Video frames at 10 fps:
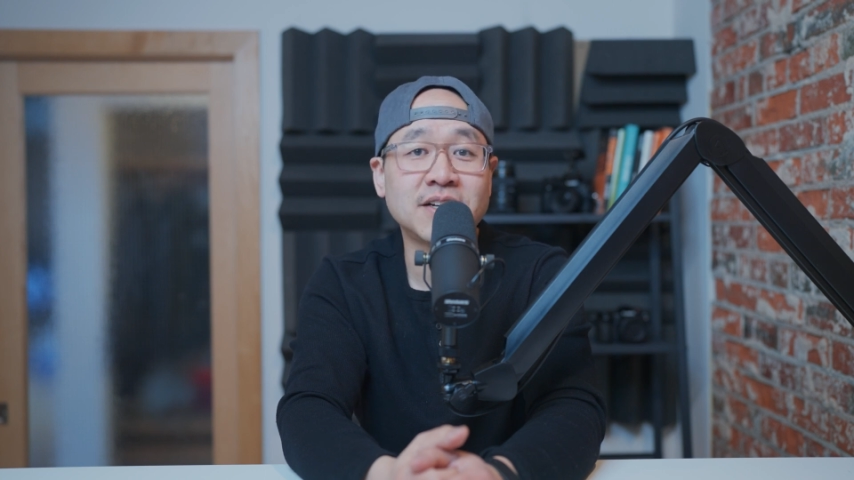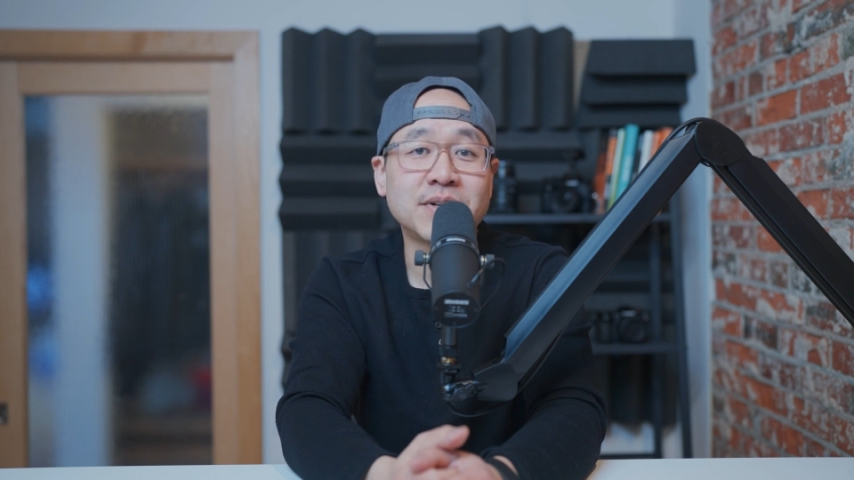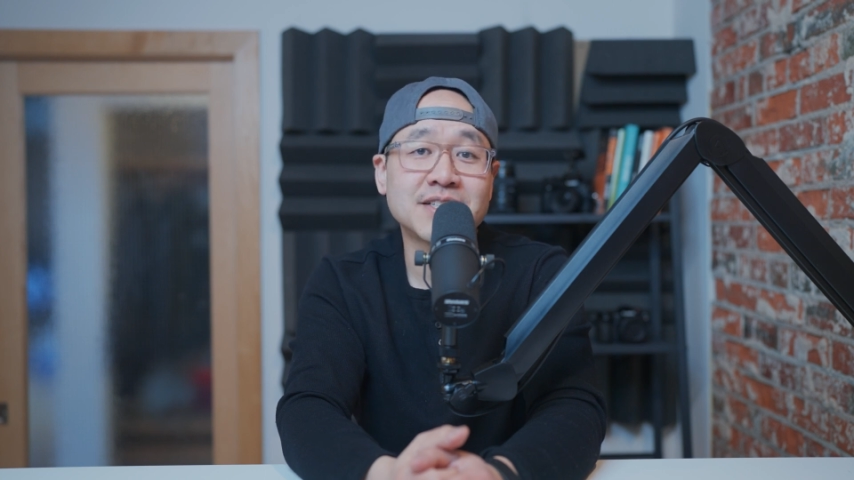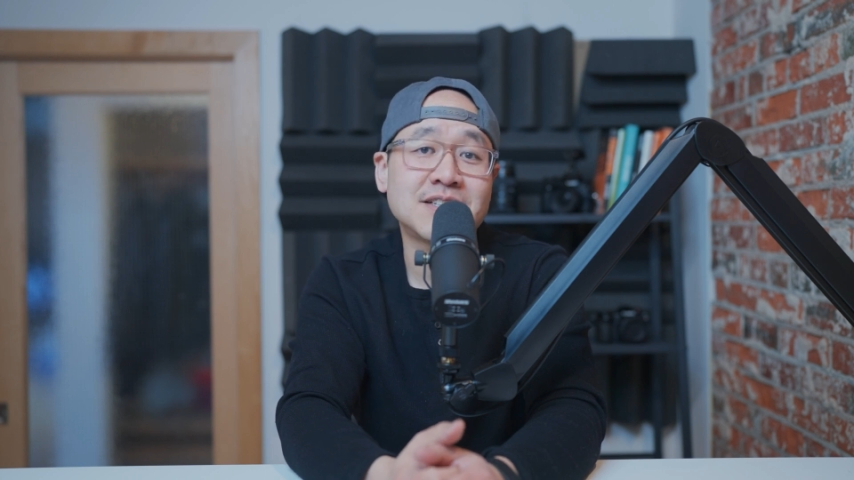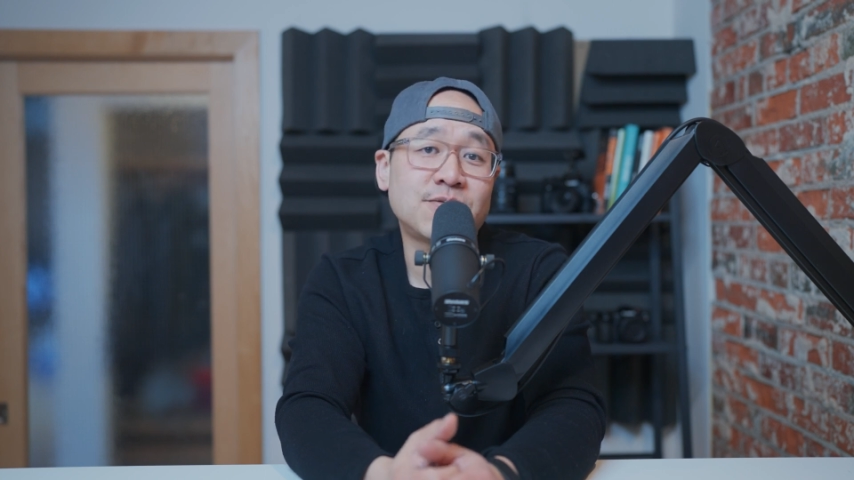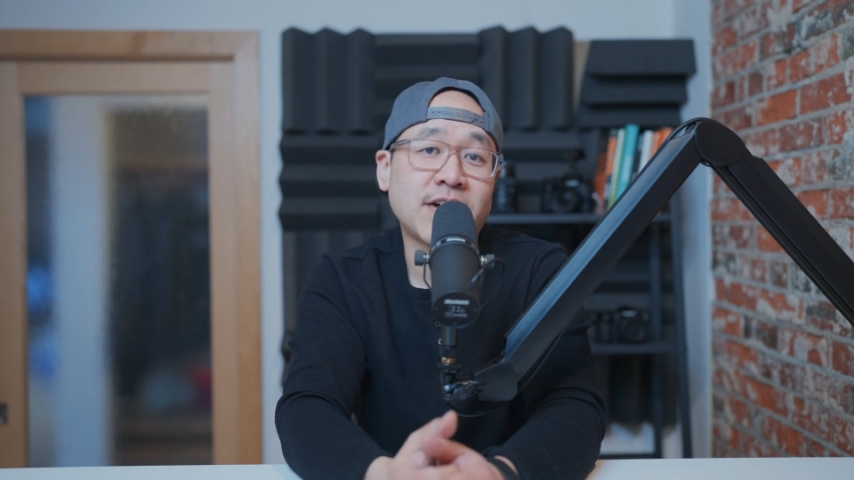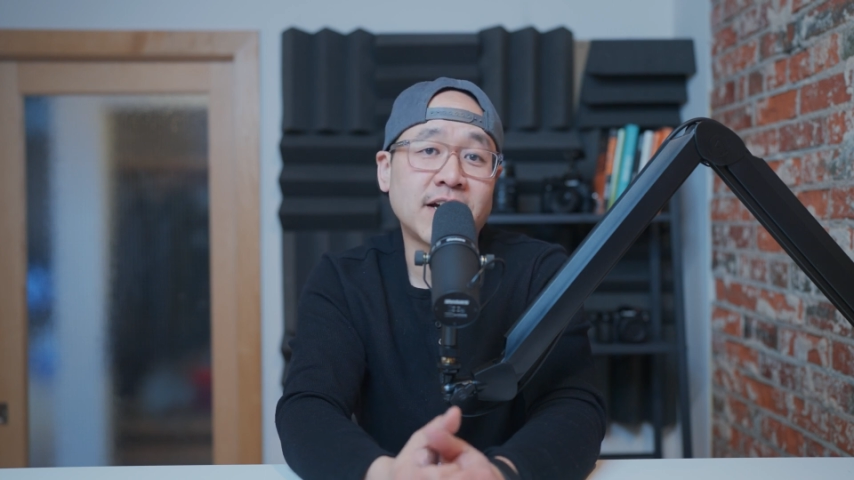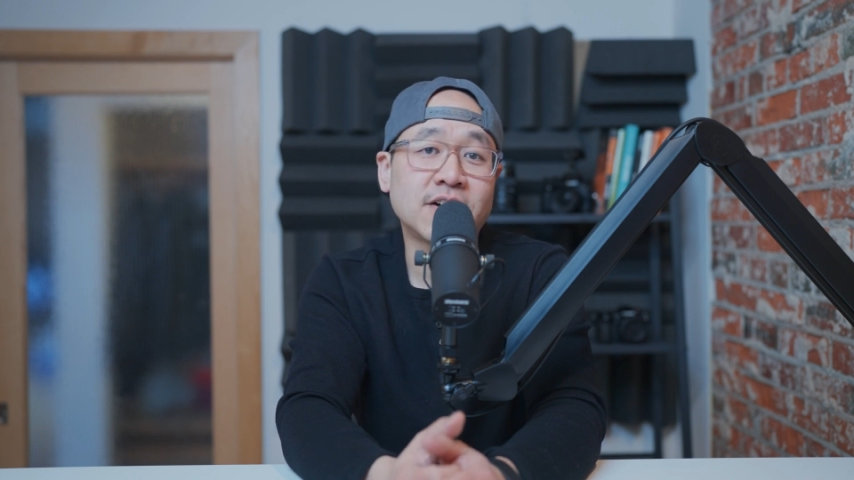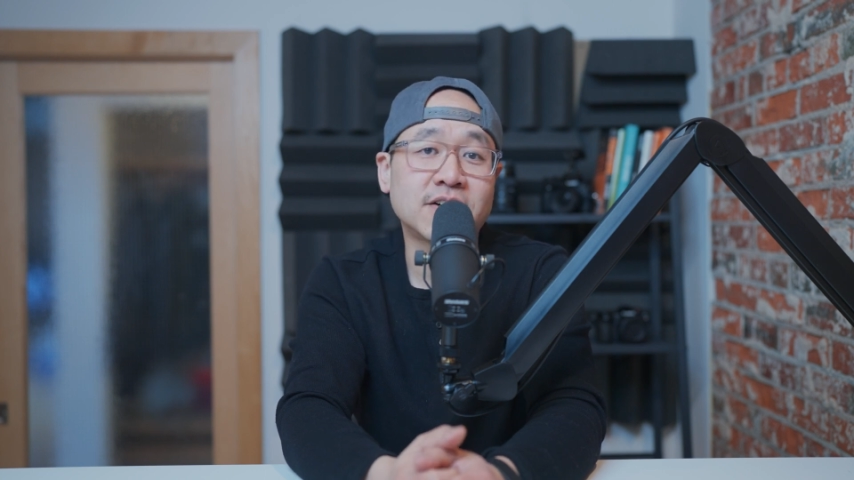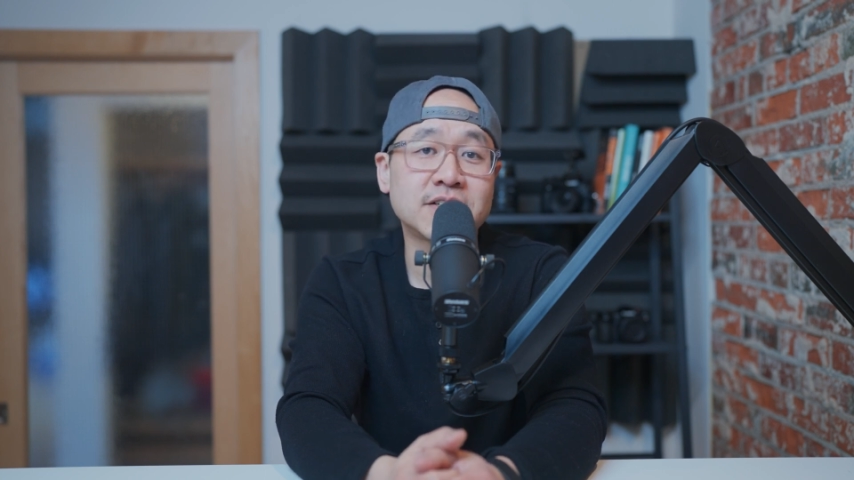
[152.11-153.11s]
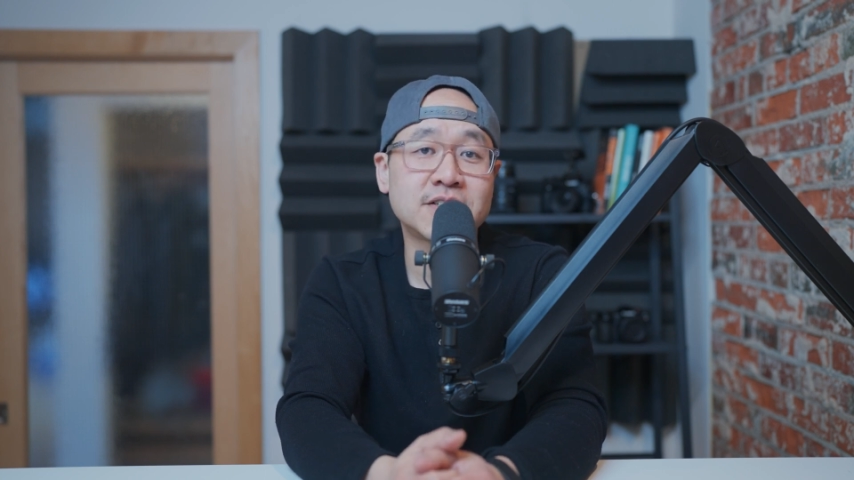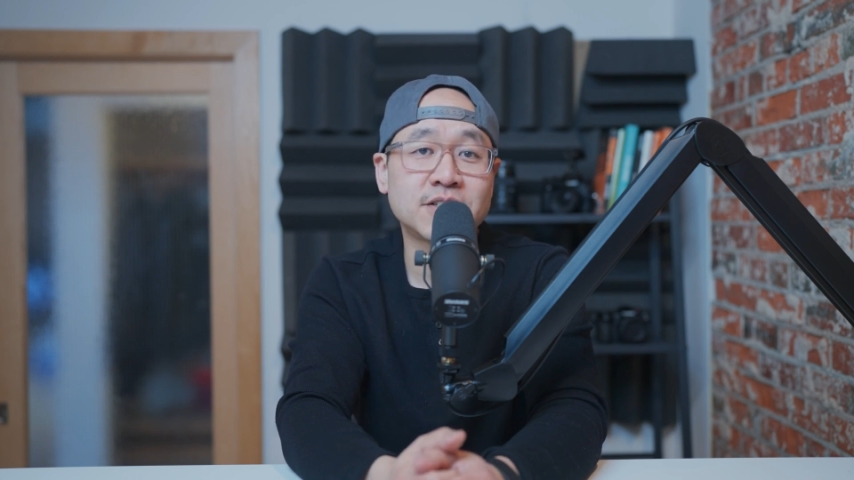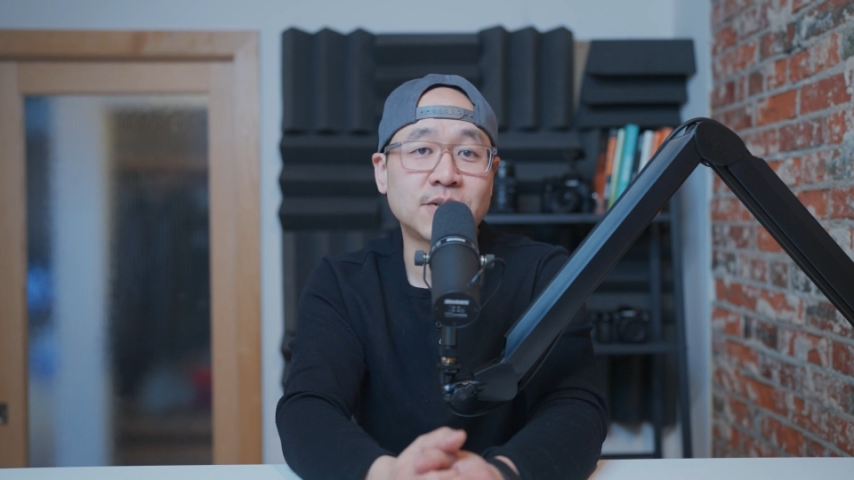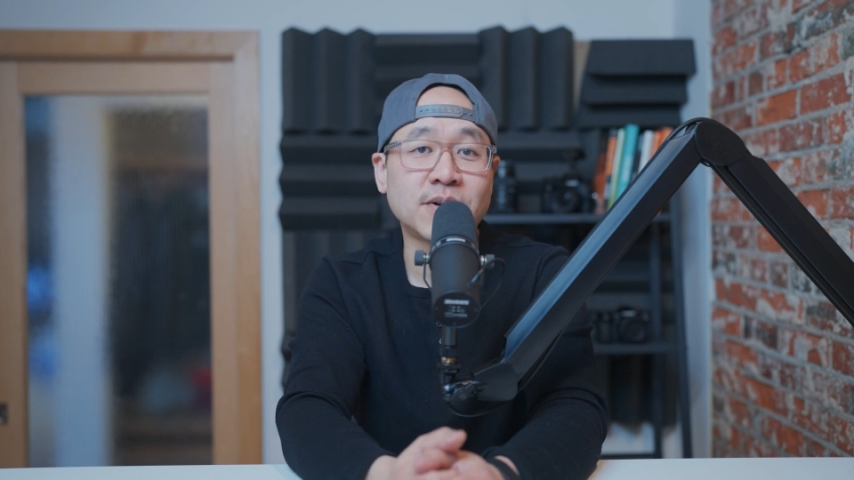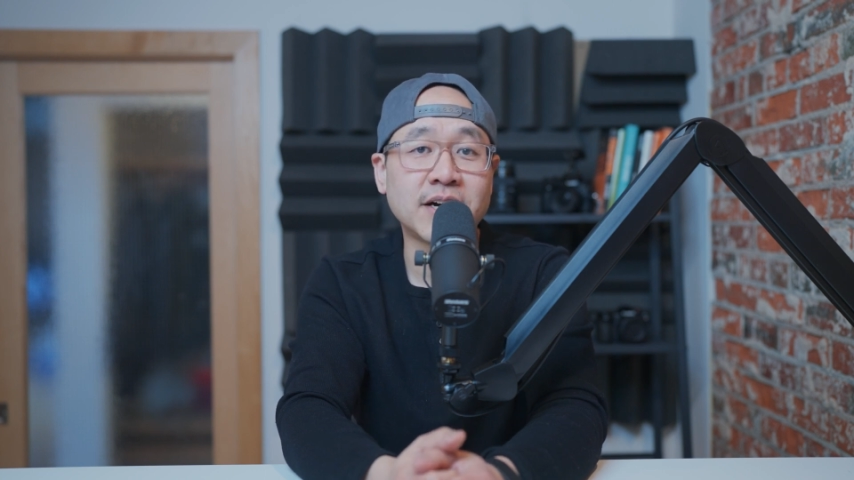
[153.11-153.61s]
Plus, it's Vanguard,
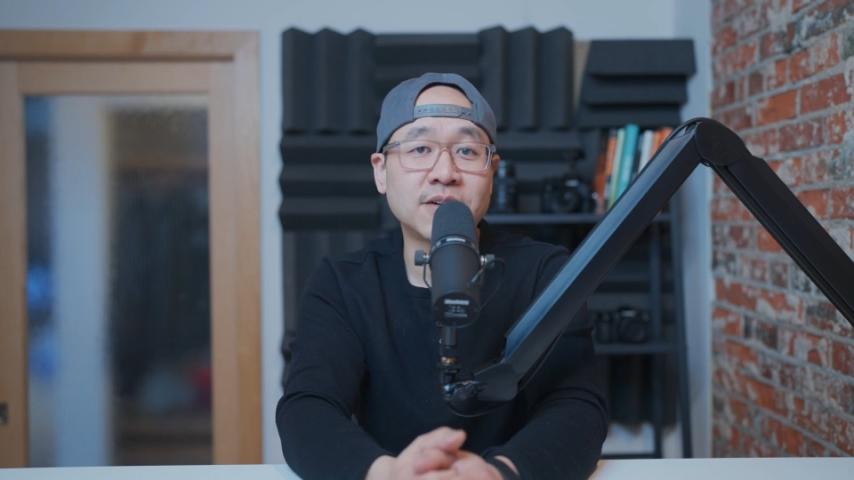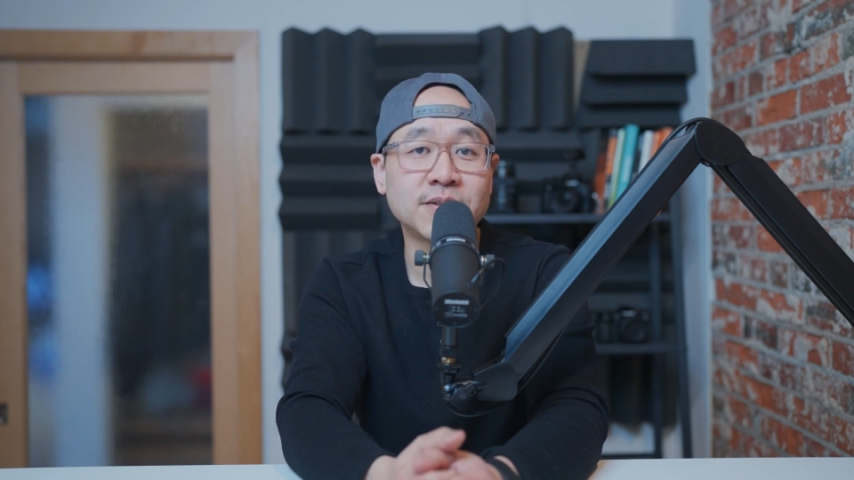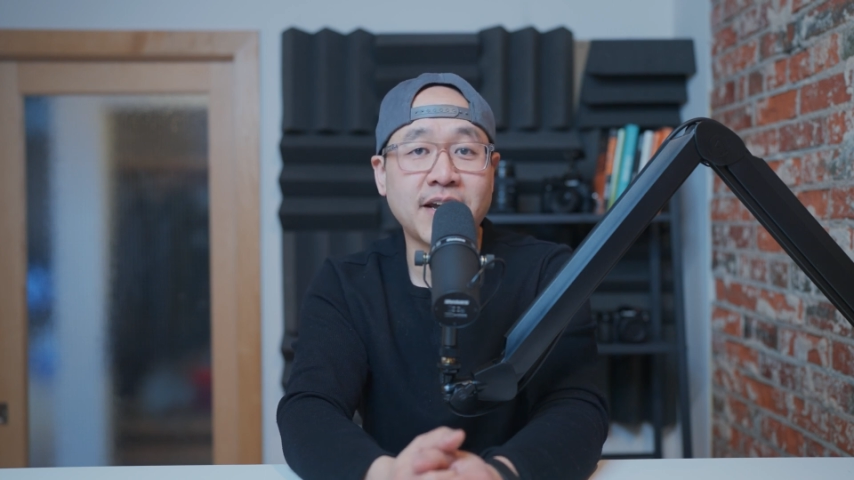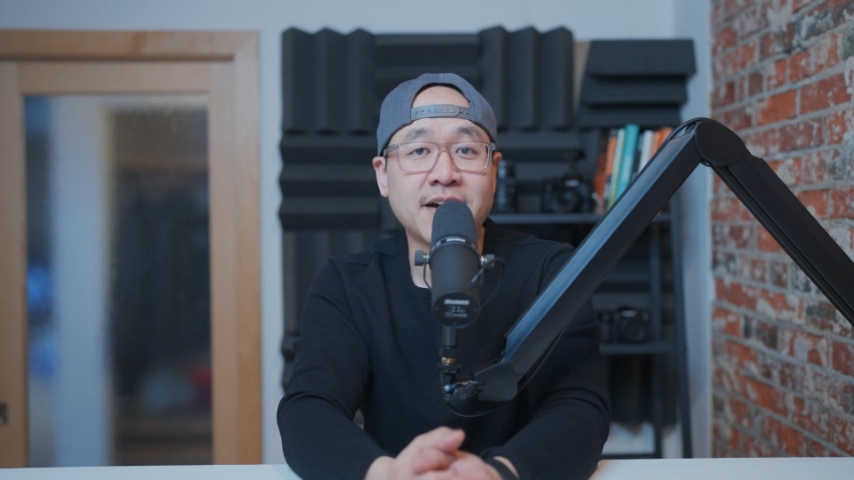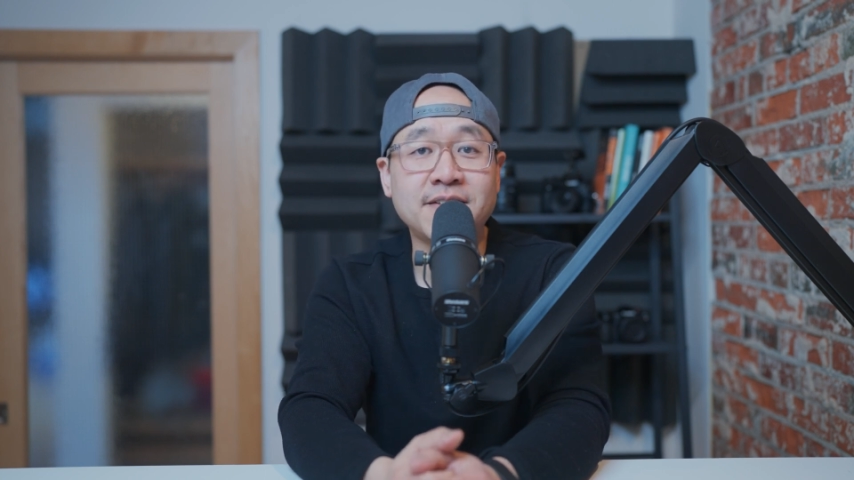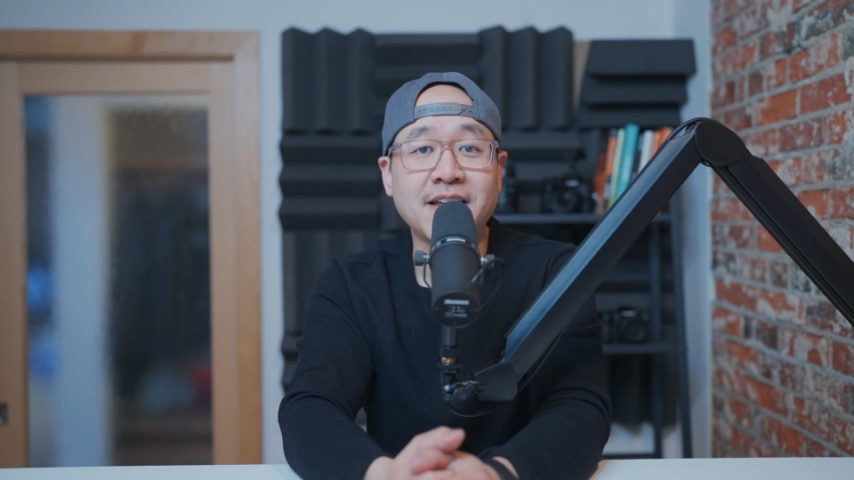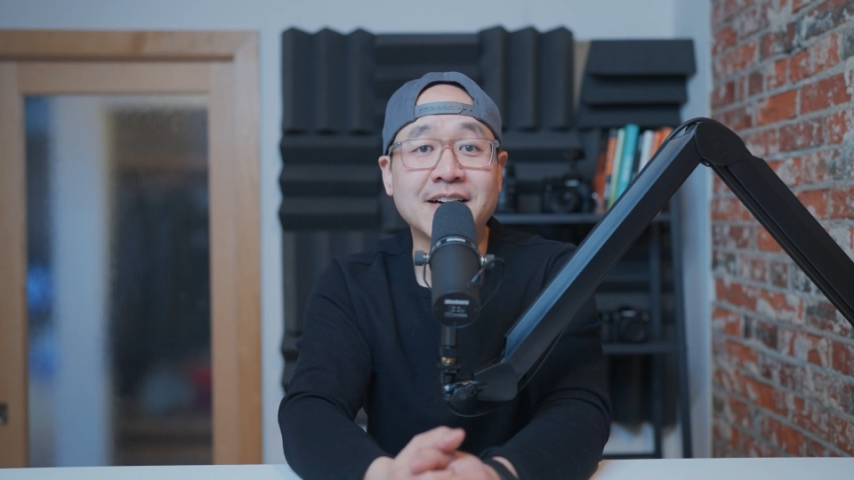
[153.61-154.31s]
so I know they have the